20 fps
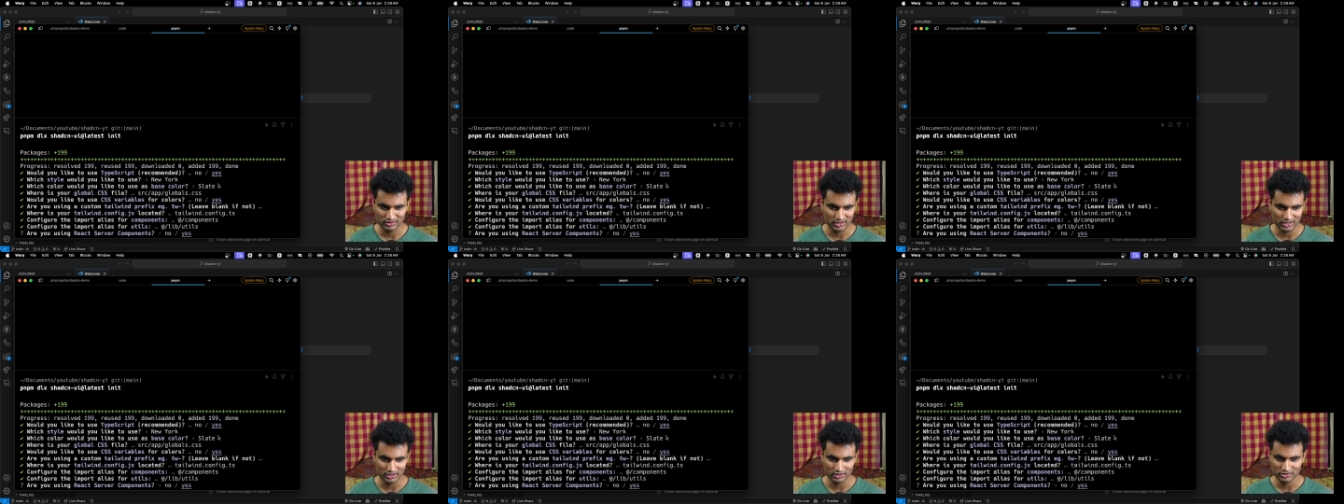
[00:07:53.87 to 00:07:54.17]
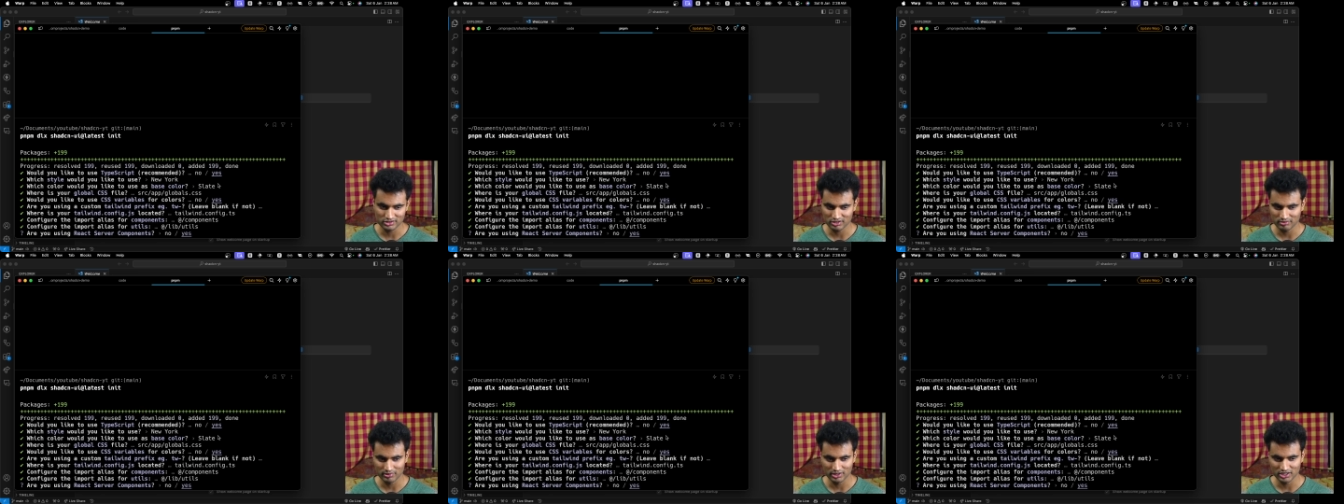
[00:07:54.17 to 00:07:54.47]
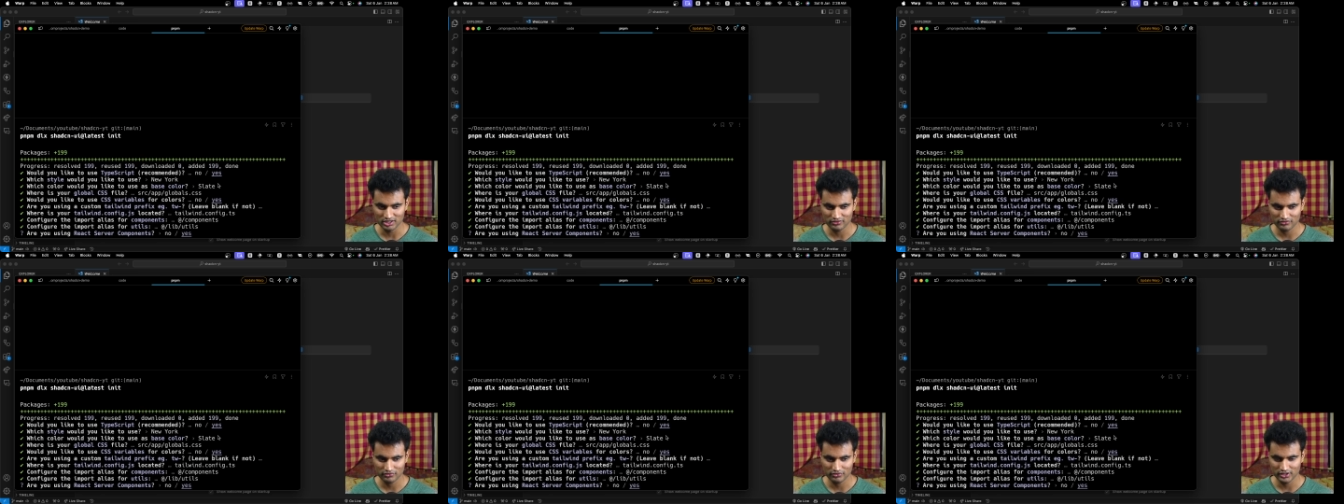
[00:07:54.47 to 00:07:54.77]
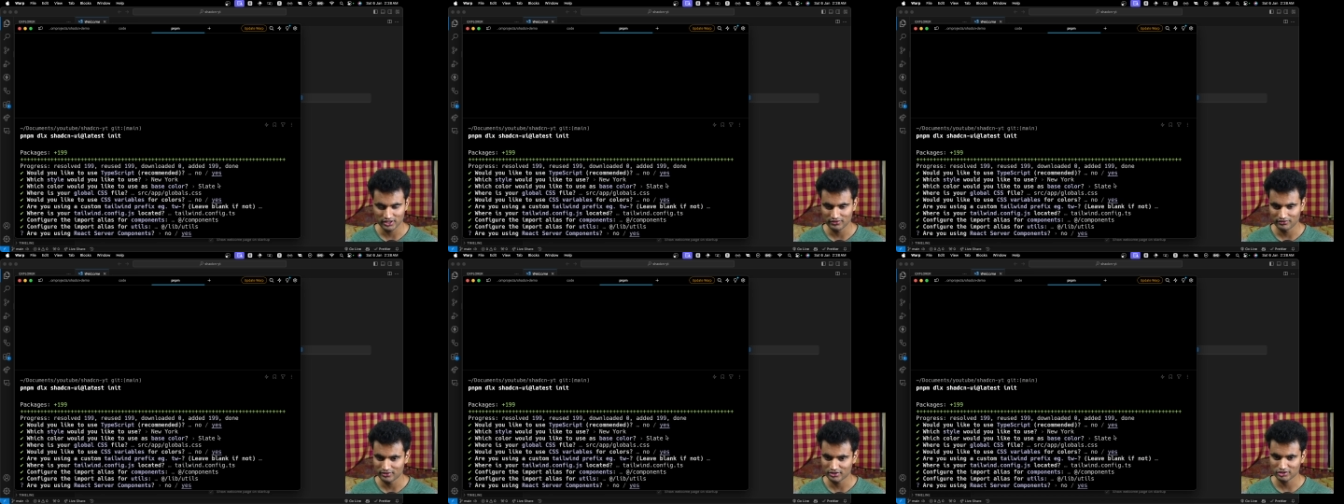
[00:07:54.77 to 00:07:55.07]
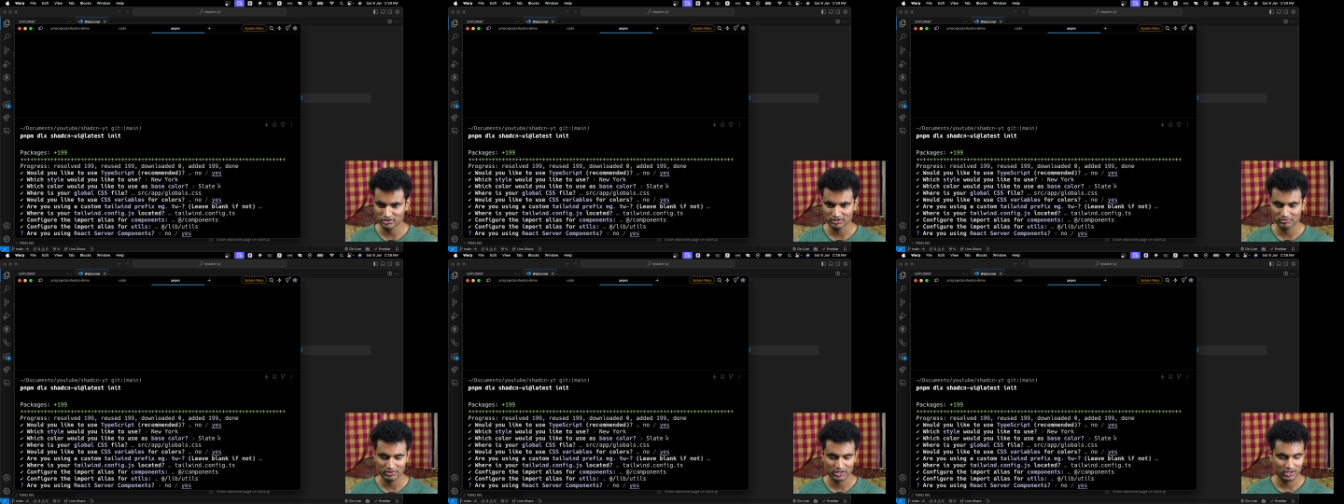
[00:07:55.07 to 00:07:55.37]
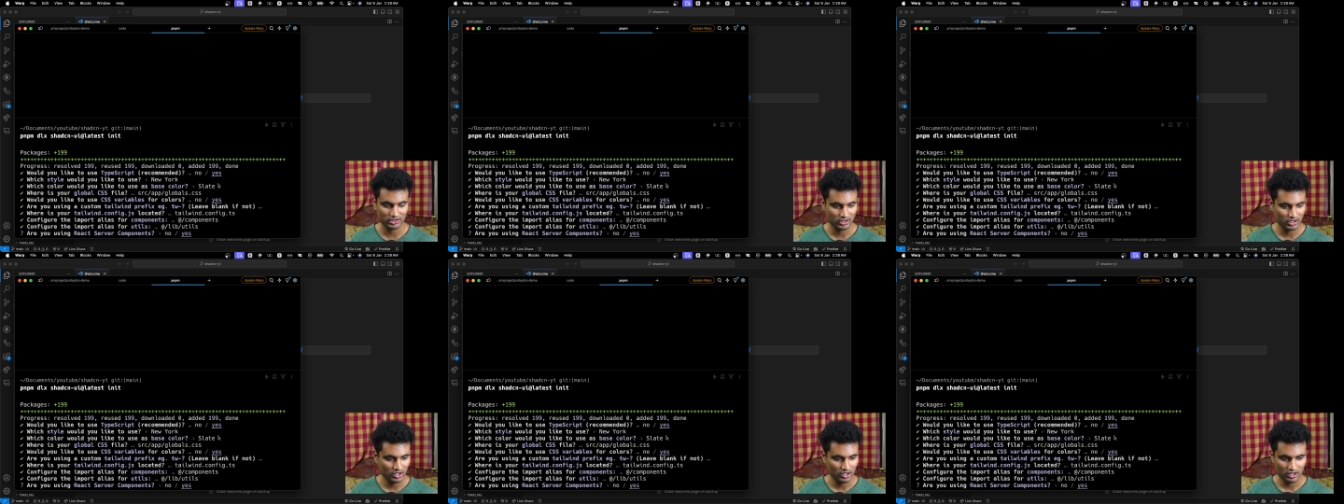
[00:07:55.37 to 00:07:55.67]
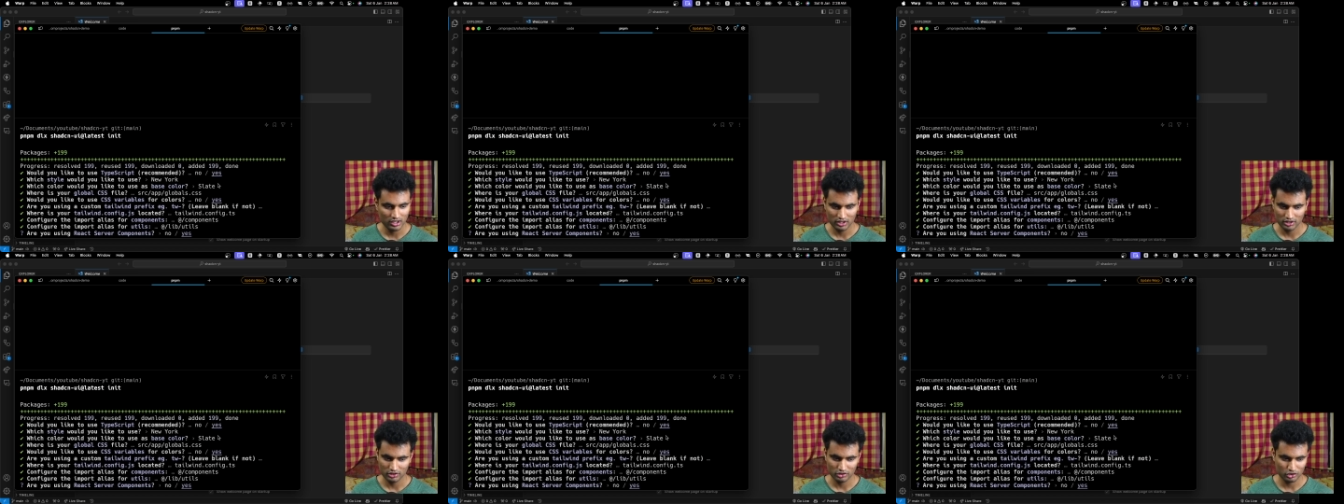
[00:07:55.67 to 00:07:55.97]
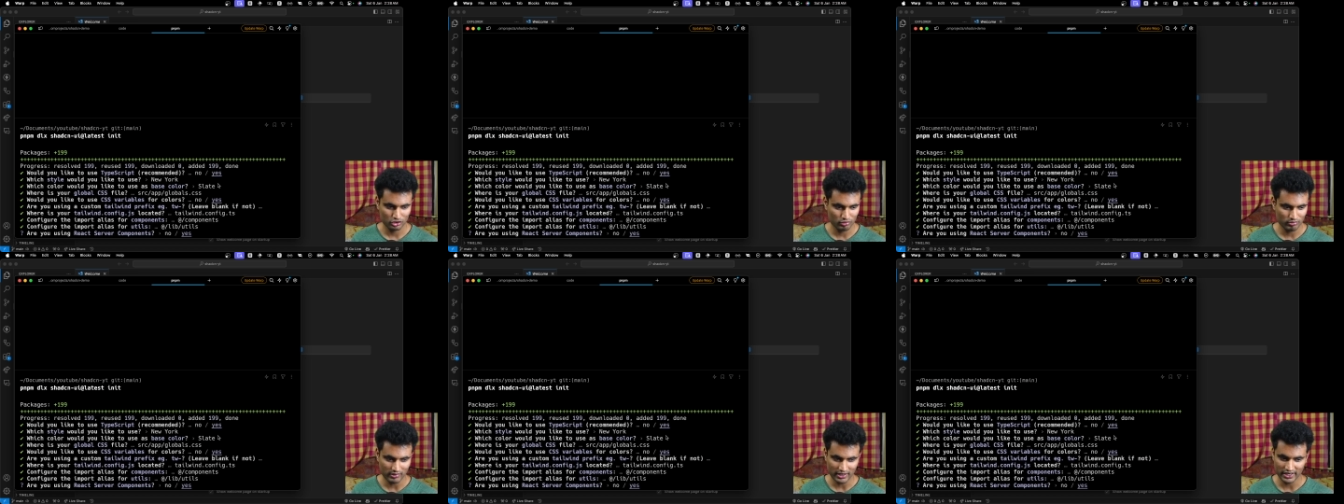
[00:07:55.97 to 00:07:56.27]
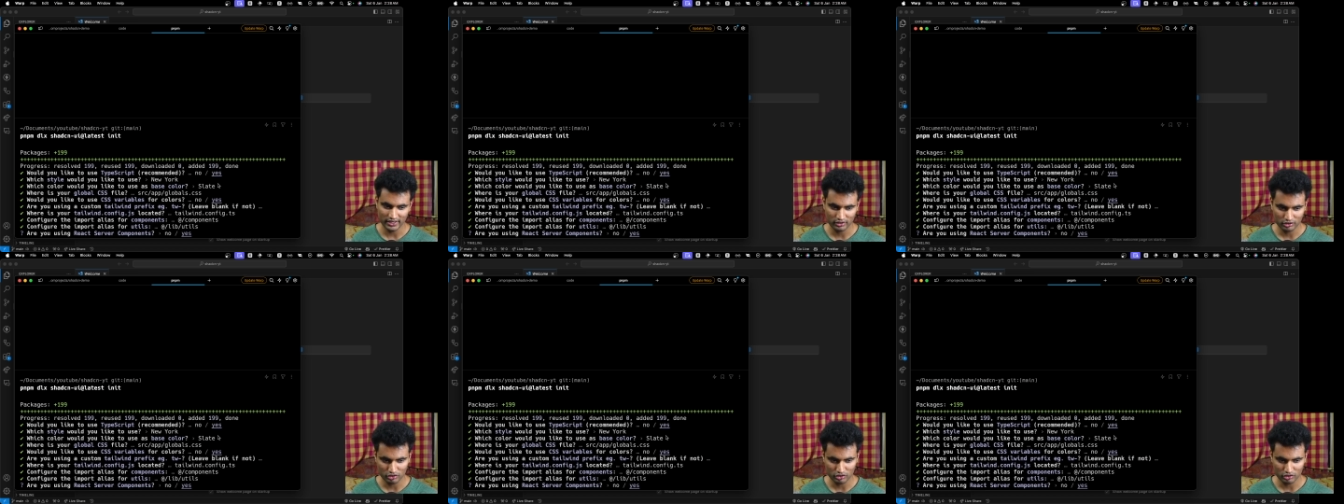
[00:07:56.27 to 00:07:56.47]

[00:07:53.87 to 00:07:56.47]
some other framework or something, you might